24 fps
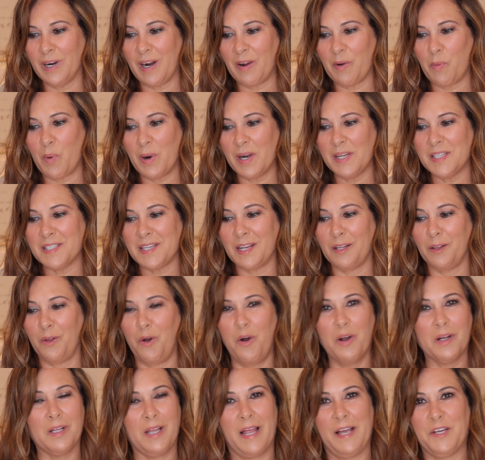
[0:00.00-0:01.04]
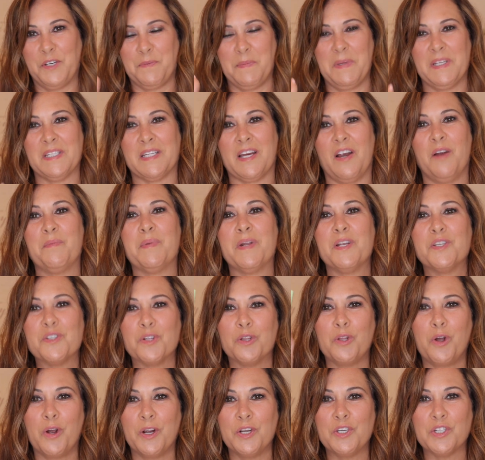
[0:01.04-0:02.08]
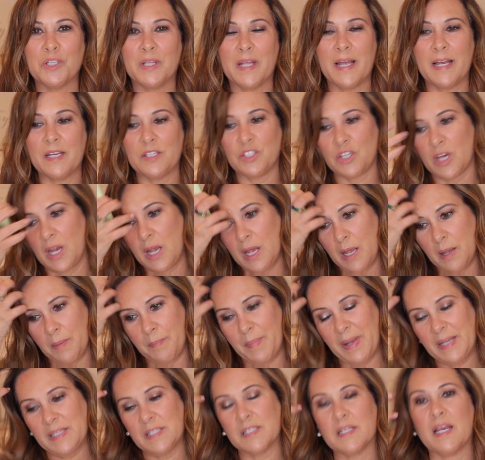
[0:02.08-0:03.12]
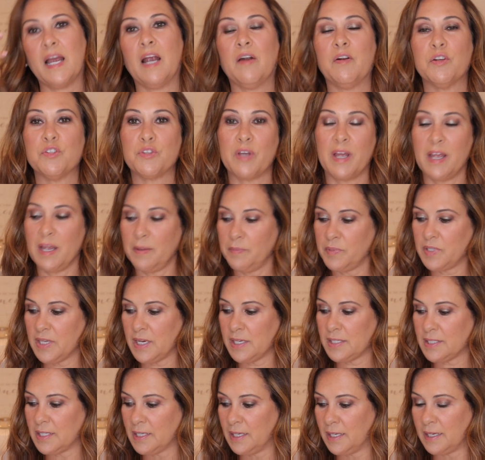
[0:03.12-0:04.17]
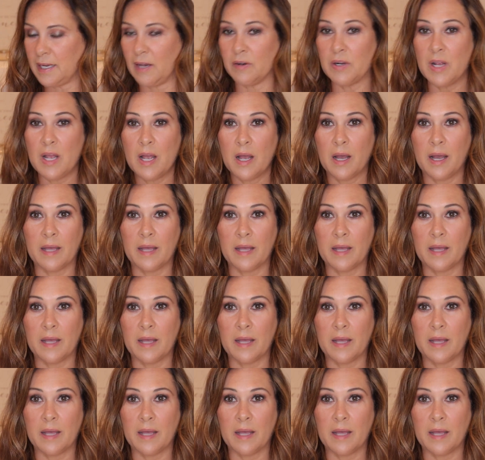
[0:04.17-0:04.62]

I want to say long lash mascara, but it's large lash mascara. So I am testing it out.